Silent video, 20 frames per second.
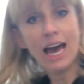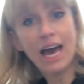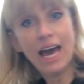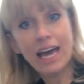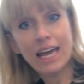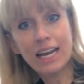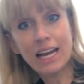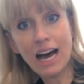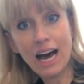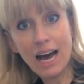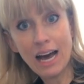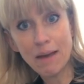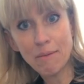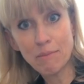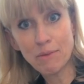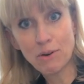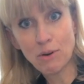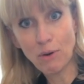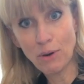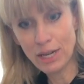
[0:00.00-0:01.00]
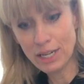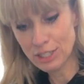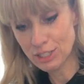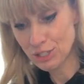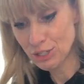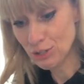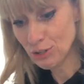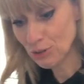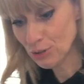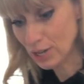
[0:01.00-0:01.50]
and I'm going
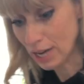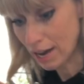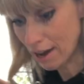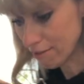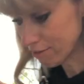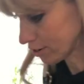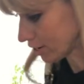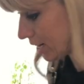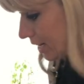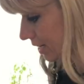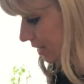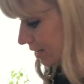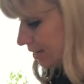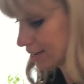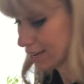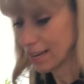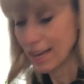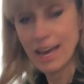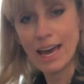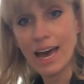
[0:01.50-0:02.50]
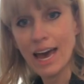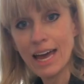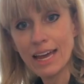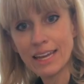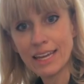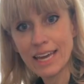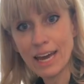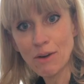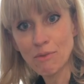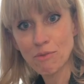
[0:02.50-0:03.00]
to cover it and
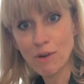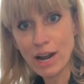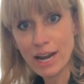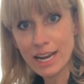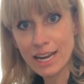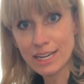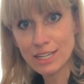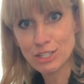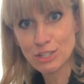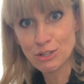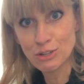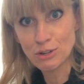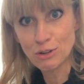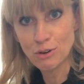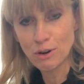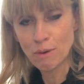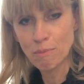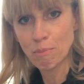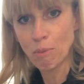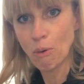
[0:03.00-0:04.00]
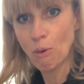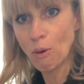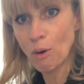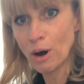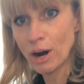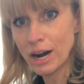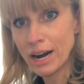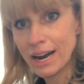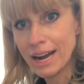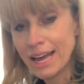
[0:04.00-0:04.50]
get ready to pour